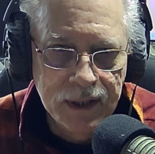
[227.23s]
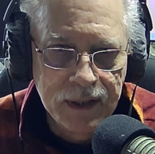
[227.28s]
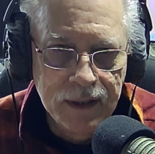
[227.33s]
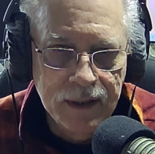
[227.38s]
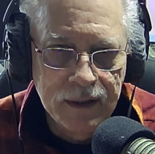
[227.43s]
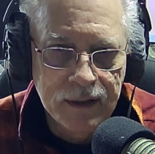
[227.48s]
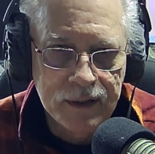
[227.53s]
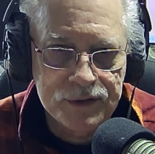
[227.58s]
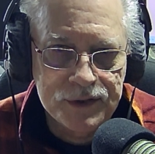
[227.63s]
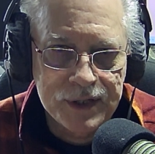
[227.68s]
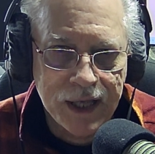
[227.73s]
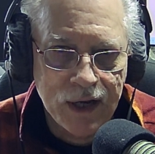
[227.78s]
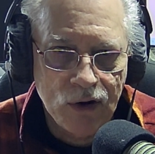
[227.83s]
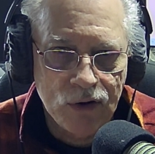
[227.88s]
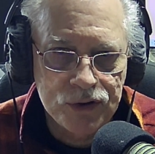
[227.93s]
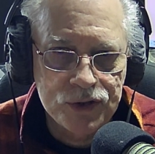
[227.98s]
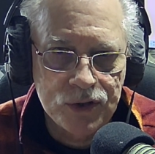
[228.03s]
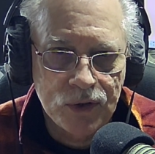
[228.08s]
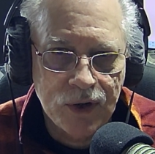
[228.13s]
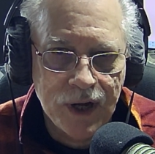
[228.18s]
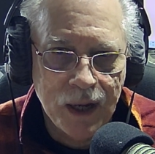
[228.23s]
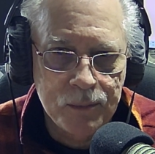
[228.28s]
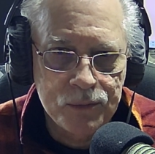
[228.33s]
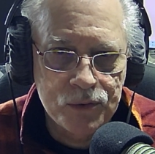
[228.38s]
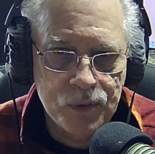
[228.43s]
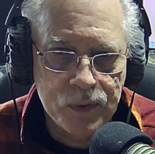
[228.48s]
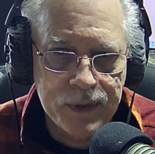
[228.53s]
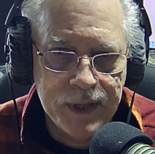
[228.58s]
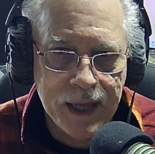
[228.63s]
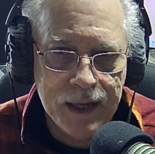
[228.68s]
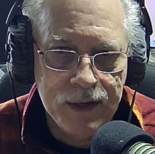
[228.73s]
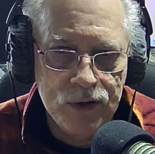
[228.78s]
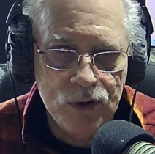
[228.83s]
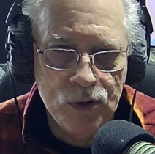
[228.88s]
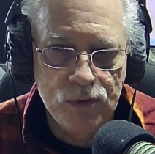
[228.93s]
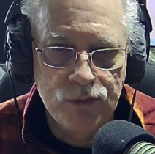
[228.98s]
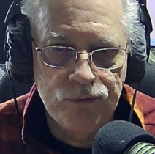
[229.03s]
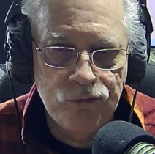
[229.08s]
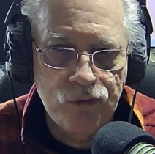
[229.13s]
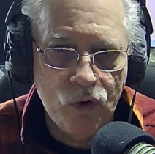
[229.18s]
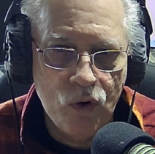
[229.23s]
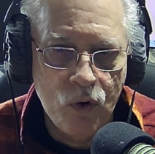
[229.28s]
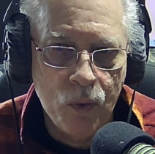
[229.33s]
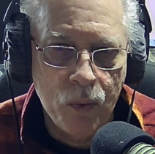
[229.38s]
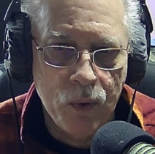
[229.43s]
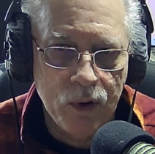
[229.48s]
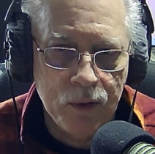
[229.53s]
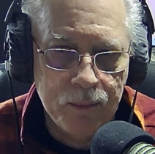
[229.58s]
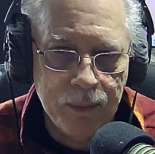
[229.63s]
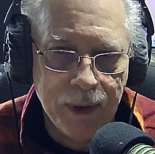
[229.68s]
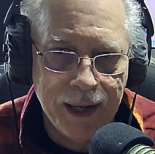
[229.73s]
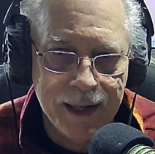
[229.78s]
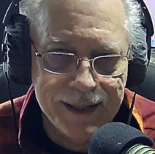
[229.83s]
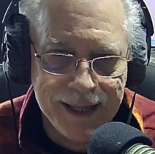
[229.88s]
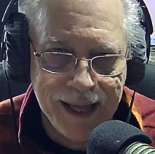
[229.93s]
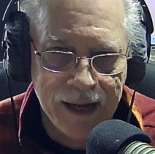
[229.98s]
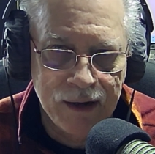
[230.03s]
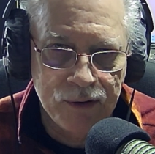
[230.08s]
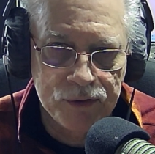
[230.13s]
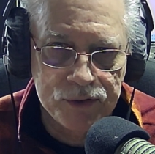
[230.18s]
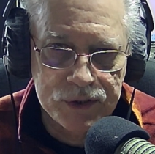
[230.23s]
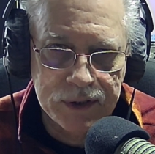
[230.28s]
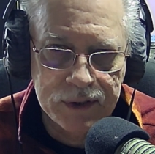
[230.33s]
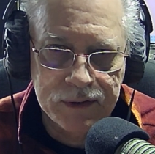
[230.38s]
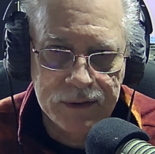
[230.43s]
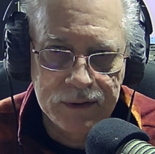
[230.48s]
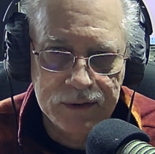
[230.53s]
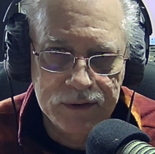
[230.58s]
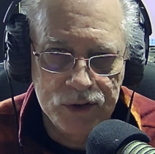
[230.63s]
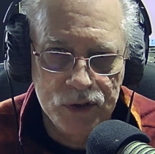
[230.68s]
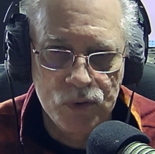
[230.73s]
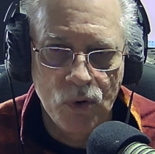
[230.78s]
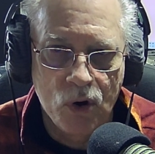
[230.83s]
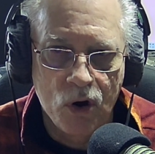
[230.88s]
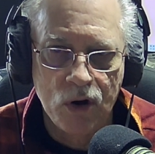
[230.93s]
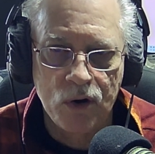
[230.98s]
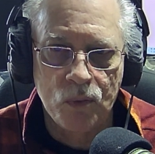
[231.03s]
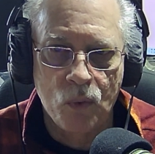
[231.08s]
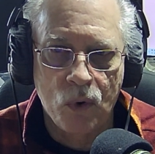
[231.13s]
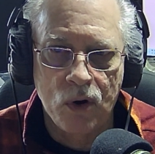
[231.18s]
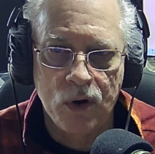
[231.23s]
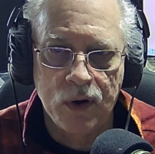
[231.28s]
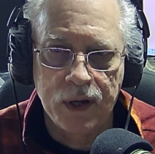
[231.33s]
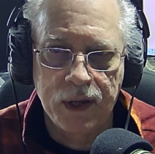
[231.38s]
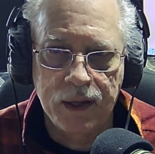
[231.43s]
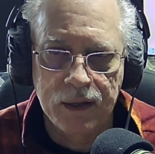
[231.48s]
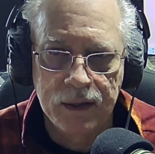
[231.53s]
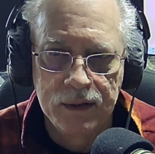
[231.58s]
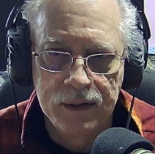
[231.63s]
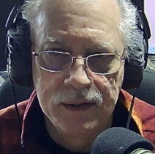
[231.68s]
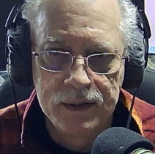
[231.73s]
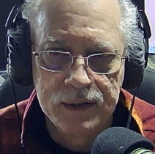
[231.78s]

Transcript: The set also comes with a new foreword by Townsend, new artwork,